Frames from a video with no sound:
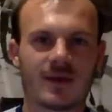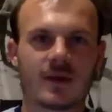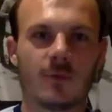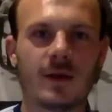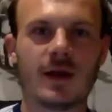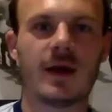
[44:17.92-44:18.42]
it'll
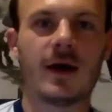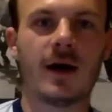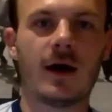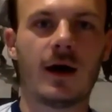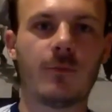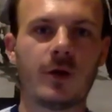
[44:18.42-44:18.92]
be
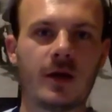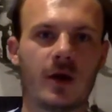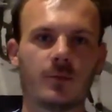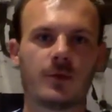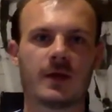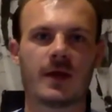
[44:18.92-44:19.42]
a pretty
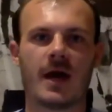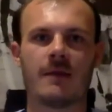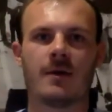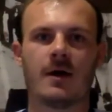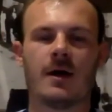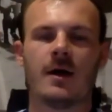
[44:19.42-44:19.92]
open game.
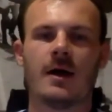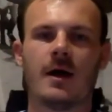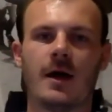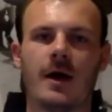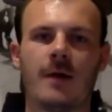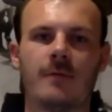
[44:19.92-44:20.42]

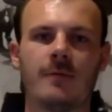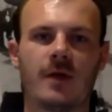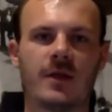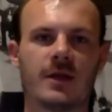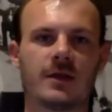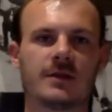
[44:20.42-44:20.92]
I
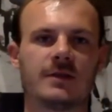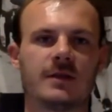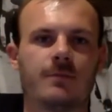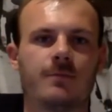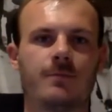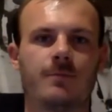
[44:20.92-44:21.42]
think you're going to
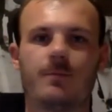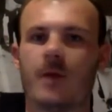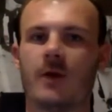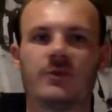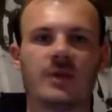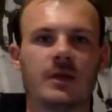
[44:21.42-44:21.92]
see
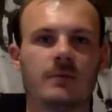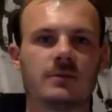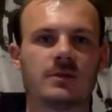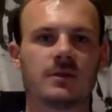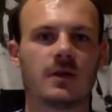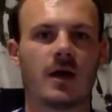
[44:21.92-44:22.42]
both
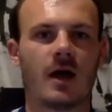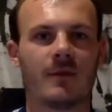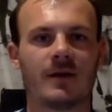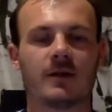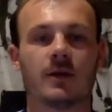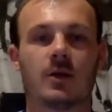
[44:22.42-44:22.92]
teams.
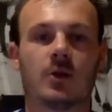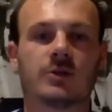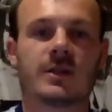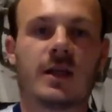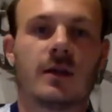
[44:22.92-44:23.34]
Look to get